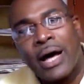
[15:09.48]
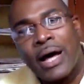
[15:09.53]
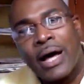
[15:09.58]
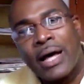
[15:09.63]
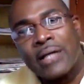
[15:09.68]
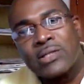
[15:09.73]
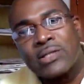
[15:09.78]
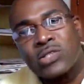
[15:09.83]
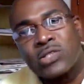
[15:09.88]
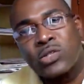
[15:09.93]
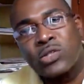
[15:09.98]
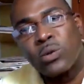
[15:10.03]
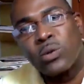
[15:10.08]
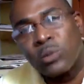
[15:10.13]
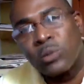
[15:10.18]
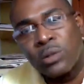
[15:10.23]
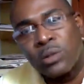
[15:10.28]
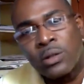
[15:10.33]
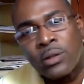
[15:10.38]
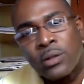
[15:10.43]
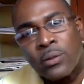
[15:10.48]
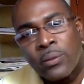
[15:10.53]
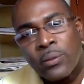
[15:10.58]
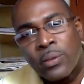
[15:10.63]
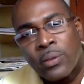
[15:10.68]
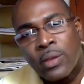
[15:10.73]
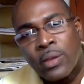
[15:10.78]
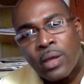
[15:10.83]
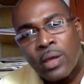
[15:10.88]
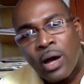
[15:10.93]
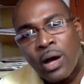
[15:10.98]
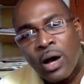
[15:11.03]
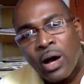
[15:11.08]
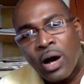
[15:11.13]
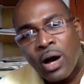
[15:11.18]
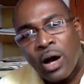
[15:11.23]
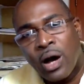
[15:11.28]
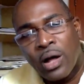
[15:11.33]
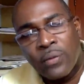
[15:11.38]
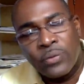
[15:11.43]
school
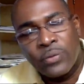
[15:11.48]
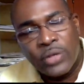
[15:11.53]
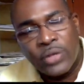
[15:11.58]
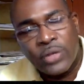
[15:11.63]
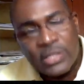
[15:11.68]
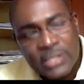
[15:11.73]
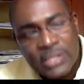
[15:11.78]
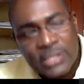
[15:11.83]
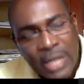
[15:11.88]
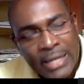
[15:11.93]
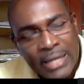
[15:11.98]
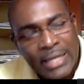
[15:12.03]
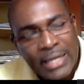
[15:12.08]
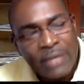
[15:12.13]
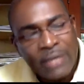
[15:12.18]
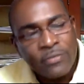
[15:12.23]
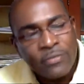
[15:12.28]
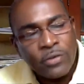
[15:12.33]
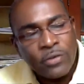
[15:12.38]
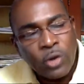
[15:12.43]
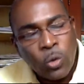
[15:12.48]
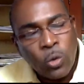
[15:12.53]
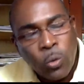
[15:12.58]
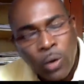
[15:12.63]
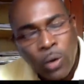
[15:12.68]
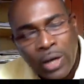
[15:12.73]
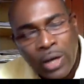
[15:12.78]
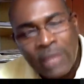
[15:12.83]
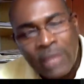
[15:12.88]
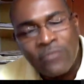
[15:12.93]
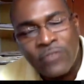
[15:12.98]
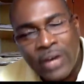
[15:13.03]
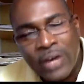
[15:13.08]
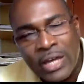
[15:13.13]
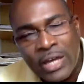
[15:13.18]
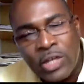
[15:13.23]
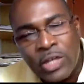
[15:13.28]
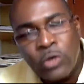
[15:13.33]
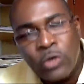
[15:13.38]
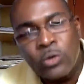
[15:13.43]
does not even qualify
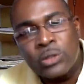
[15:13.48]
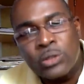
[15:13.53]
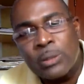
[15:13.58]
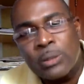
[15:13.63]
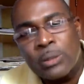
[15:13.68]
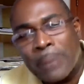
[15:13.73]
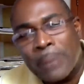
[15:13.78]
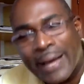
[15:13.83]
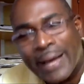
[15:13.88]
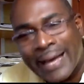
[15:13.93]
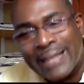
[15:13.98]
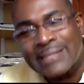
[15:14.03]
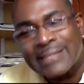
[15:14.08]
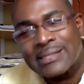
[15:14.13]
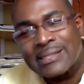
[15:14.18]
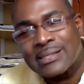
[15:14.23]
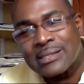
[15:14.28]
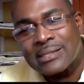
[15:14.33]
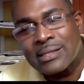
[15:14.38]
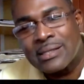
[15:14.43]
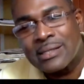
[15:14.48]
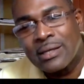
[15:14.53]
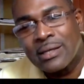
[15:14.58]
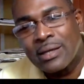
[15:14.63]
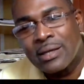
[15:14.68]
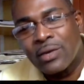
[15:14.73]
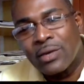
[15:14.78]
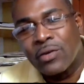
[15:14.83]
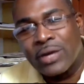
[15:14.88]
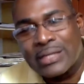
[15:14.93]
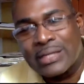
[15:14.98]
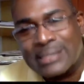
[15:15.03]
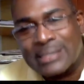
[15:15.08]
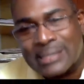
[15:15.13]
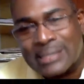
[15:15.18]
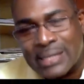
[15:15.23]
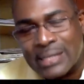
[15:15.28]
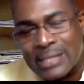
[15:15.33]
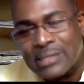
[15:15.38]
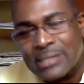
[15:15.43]
you to pass grade
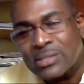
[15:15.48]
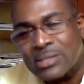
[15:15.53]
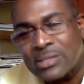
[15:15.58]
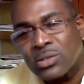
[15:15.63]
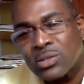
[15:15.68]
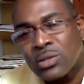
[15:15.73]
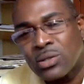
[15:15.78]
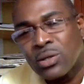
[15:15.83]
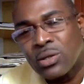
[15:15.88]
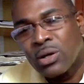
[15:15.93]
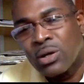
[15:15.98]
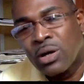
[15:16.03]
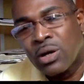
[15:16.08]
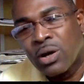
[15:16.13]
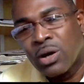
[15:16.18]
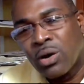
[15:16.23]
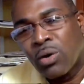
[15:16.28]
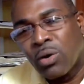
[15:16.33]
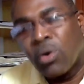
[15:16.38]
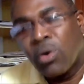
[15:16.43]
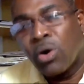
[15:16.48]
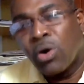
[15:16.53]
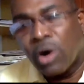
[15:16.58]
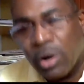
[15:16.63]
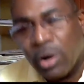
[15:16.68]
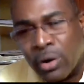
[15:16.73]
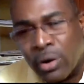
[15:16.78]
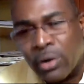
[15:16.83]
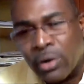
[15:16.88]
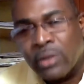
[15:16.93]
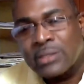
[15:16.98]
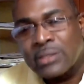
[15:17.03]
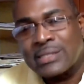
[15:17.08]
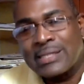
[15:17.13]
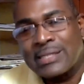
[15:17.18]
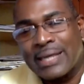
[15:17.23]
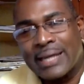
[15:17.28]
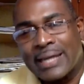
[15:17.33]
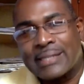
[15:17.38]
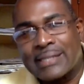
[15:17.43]
6 or
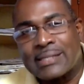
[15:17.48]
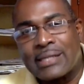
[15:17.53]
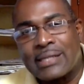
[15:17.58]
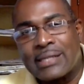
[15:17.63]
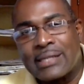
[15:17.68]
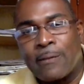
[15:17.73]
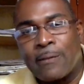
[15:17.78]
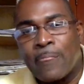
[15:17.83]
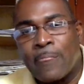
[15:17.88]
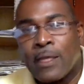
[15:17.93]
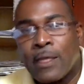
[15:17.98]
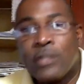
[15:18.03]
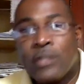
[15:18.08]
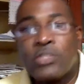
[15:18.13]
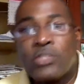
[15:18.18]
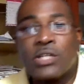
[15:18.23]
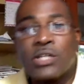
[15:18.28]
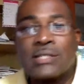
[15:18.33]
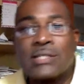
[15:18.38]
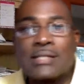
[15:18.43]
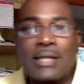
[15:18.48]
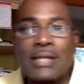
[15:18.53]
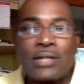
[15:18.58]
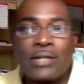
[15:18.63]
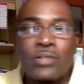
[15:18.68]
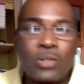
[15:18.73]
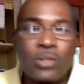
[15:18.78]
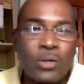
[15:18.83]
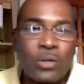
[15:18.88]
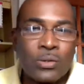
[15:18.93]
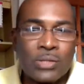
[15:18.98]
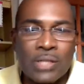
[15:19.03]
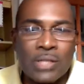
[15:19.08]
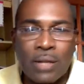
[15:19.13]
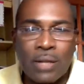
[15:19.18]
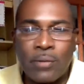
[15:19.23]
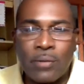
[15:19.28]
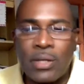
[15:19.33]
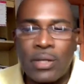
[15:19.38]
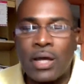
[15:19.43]
CXC. Just to let you know,
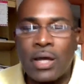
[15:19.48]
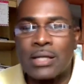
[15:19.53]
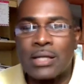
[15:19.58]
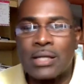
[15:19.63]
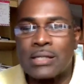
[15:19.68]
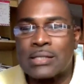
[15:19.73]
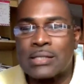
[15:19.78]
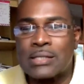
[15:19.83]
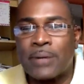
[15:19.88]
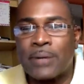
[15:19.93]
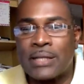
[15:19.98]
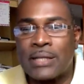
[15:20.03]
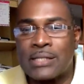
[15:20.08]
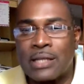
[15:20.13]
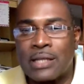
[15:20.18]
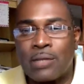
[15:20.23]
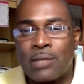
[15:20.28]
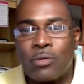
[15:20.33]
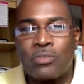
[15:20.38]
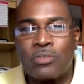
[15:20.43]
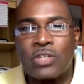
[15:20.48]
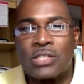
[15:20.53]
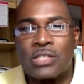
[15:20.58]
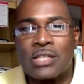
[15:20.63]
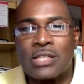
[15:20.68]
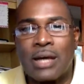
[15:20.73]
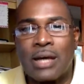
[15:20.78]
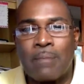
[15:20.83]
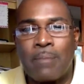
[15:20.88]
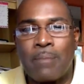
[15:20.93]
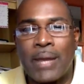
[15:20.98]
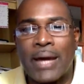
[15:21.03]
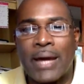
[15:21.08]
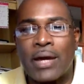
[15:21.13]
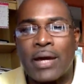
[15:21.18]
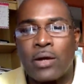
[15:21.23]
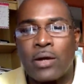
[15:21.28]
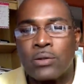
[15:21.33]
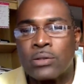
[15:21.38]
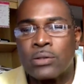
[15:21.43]
Selvin, not unsurprisingly, we've just got
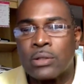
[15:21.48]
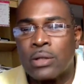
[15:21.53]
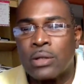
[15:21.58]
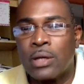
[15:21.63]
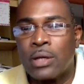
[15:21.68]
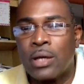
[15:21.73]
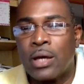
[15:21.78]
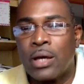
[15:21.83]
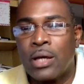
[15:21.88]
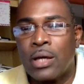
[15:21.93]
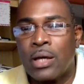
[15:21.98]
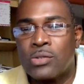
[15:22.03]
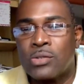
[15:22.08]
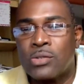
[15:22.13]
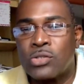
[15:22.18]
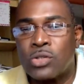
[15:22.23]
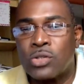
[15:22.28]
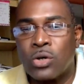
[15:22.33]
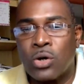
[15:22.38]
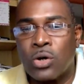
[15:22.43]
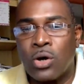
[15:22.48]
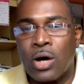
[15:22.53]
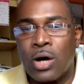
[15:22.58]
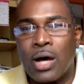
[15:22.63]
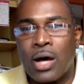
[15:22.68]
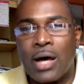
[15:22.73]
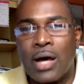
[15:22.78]
blackout. So